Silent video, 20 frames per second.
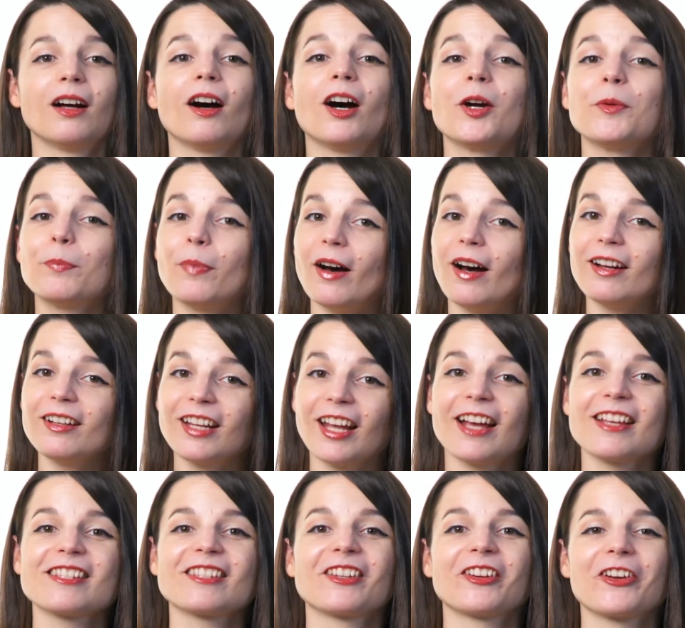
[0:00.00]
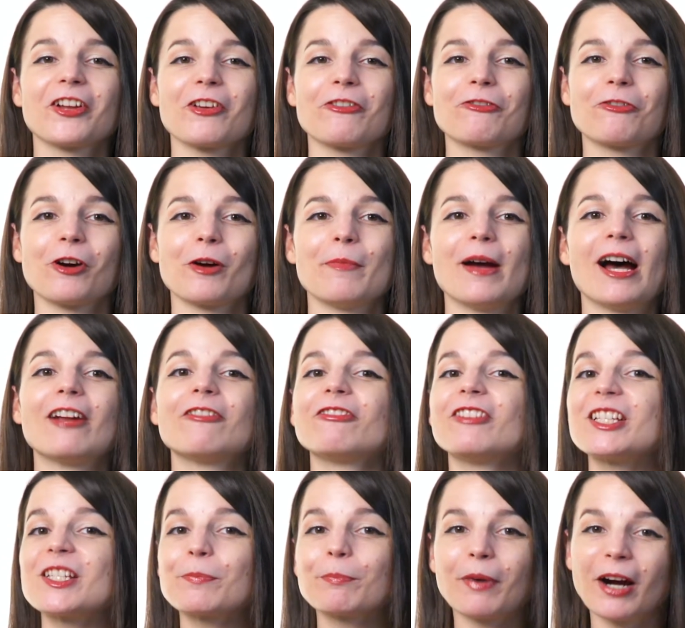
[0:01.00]
Our podcast learning format
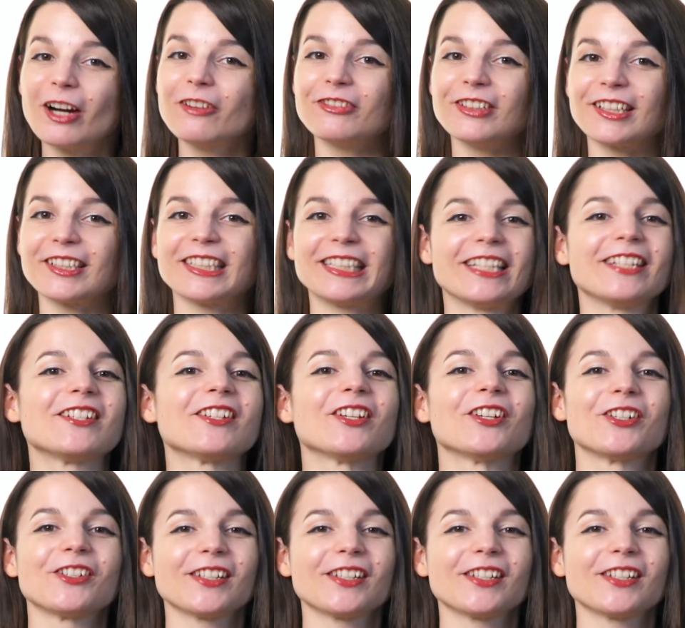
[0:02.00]
fits perfectly into your